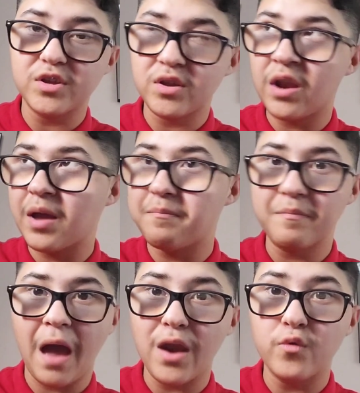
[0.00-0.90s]
like
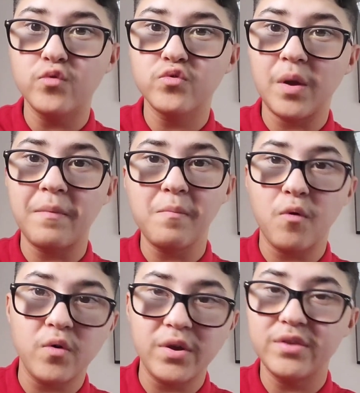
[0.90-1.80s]
battles, how many
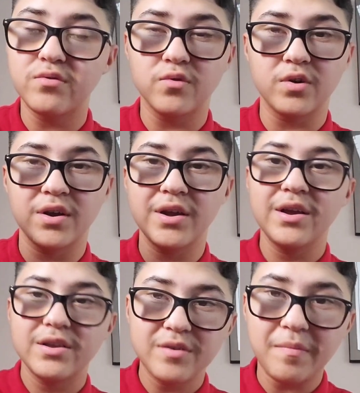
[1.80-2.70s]
points, or
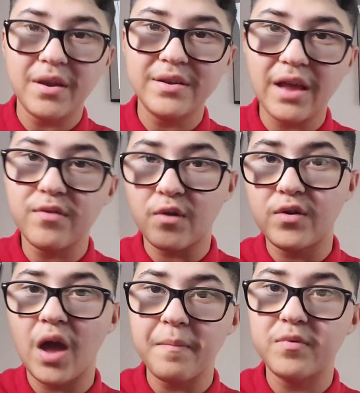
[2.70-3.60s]
something like that
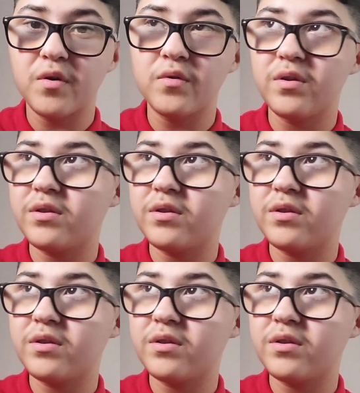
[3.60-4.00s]
during the episode.